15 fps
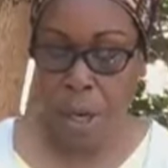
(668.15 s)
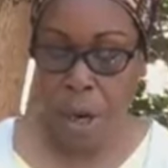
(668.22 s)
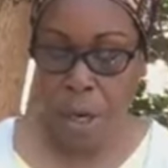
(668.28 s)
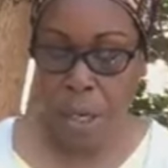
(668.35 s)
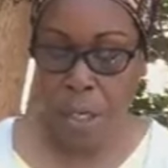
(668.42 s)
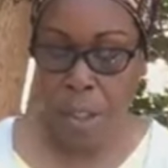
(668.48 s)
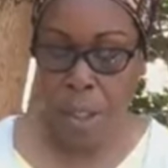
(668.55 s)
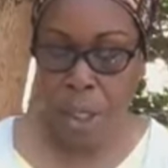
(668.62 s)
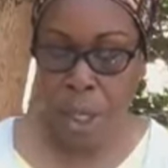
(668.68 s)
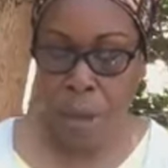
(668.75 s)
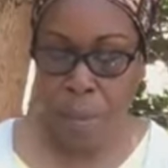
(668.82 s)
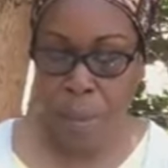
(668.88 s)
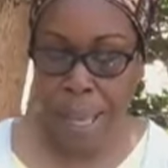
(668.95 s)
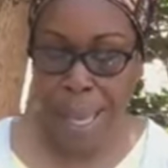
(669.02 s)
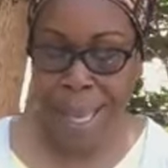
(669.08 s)
order to
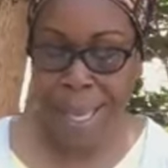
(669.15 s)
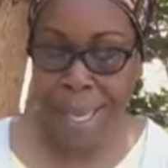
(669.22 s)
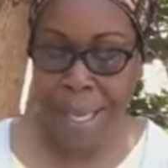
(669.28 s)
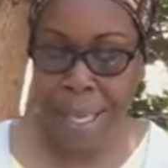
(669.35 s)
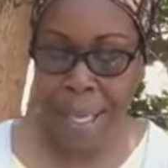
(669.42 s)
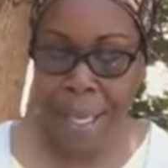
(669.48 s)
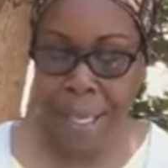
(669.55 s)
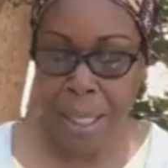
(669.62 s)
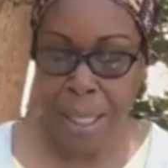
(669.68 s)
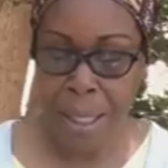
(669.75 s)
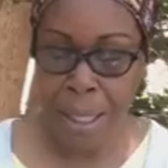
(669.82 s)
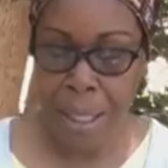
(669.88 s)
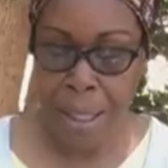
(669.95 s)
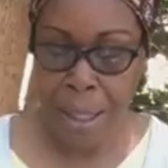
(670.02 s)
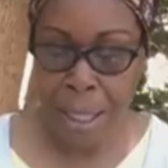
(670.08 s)
obey
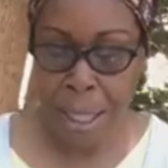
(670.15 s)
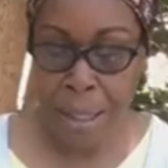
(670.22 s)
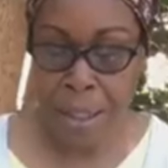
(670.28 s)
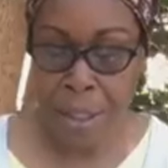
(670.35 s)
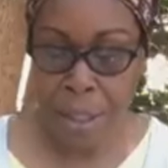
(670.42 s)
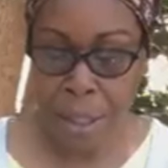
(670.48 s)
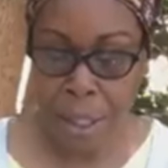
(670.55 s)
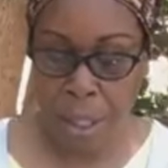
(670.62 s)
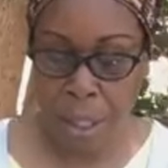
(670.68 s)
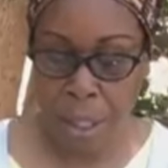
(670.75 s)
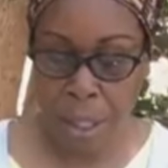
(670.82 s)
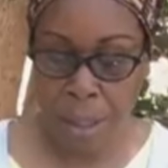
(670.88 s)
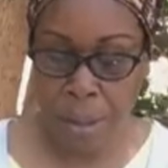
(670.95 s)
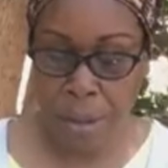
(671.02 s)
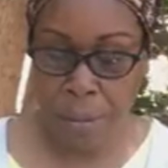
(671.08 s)
this
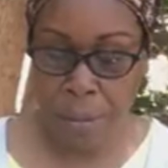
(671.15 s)
call,